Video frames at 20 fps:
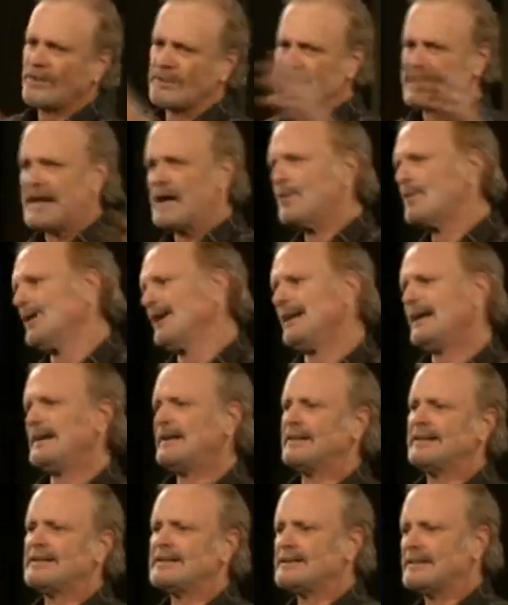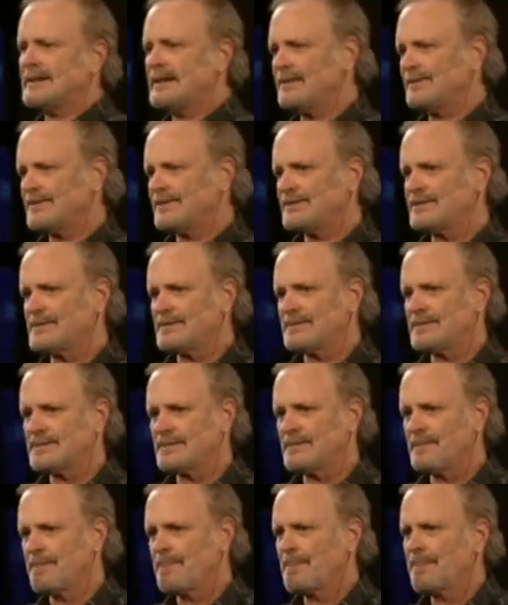somehow related to
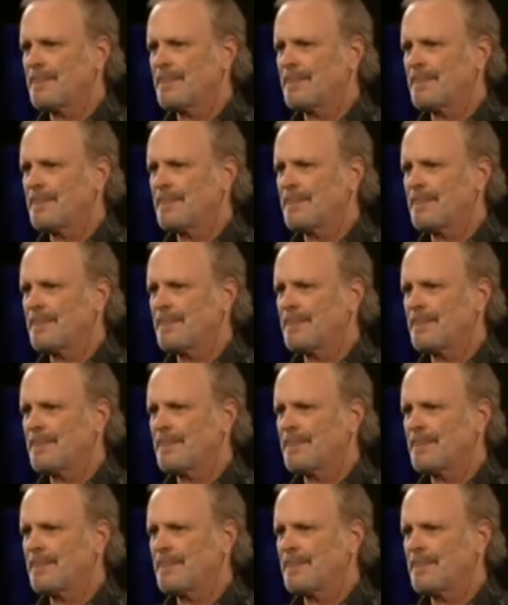Ephesus?